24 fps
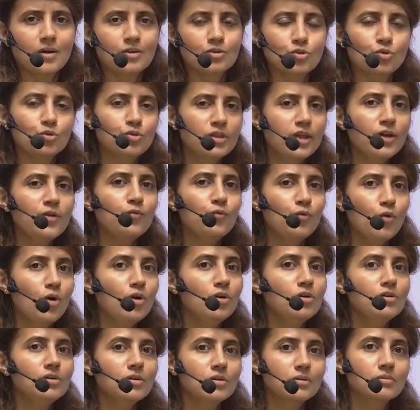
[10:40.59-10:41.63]
So they
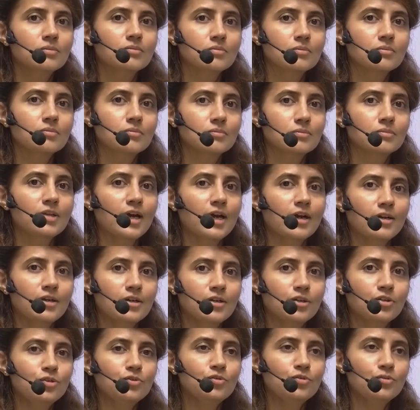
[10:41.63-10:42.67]
want that
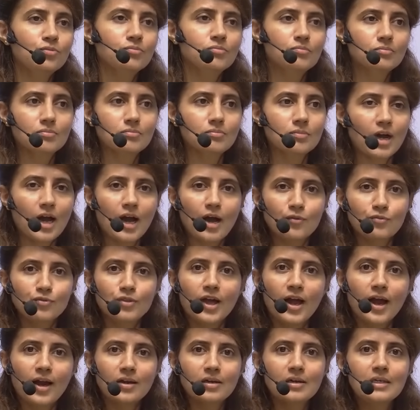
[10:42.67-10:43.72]
you have
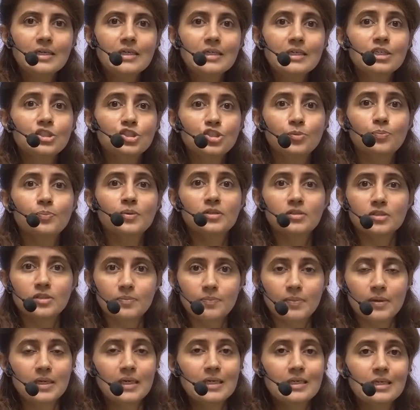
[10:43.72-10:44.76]
that leadership
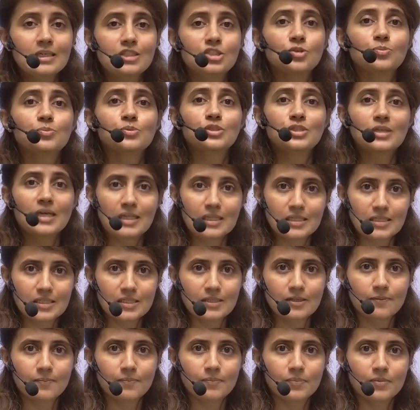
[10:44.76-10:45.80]
principle, leadership
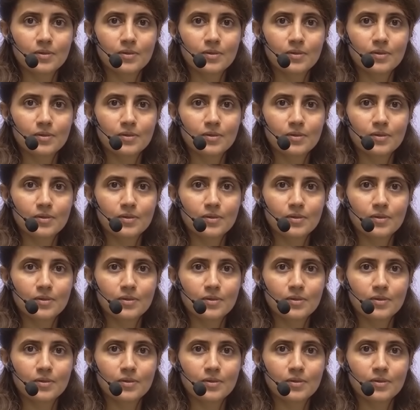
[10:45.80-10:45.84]
skills.